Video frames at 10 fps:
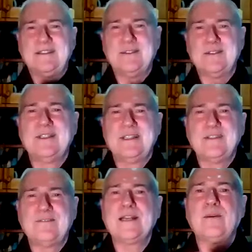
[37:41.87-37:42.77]
to
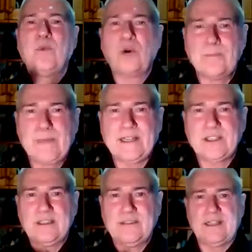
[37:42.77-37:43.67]
develop more
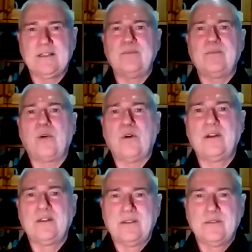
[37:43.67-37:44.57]
compassion, develop
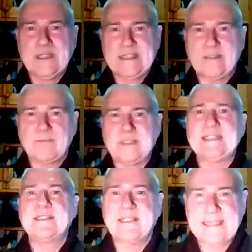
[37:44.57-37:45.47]
more wisdom,
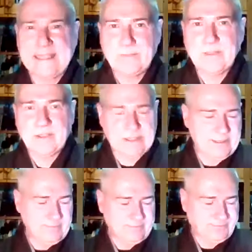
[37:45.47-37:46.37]
lessen attachment, okay?